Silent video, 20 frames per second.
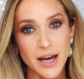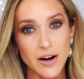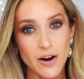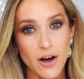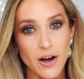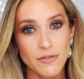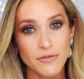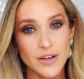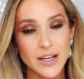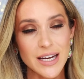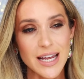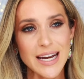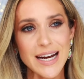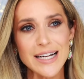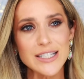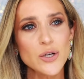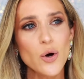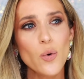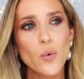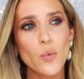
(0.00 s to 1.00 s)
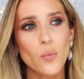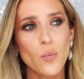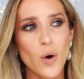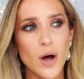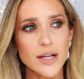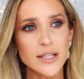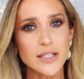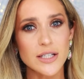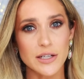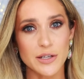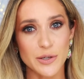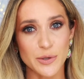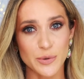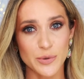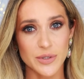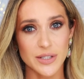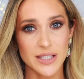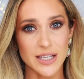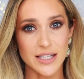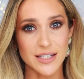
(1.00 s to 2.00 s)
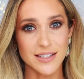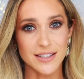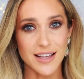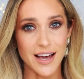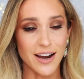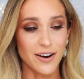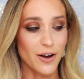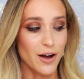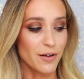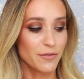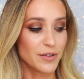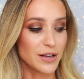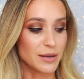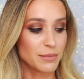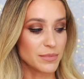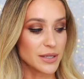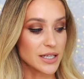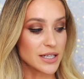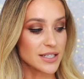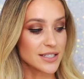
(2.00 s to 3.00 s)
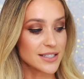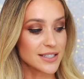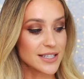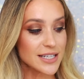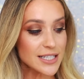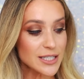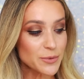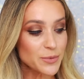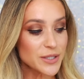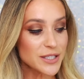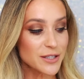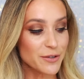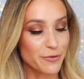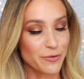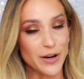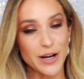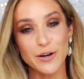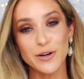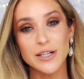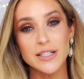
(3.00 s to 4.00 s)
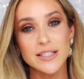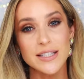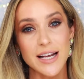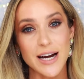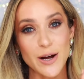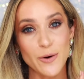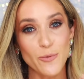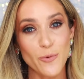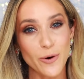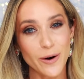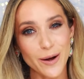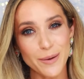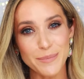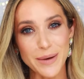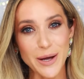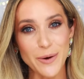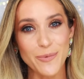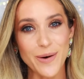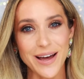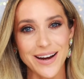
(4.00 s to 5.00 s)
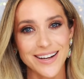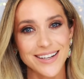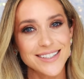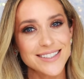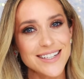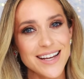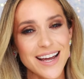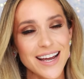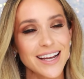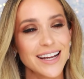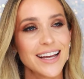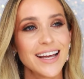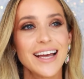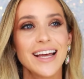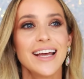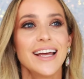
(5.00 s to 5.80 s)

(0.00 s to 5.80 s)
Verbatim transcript: that often and I don't want to use this that often because this was the fragrance that I wore on my wedding day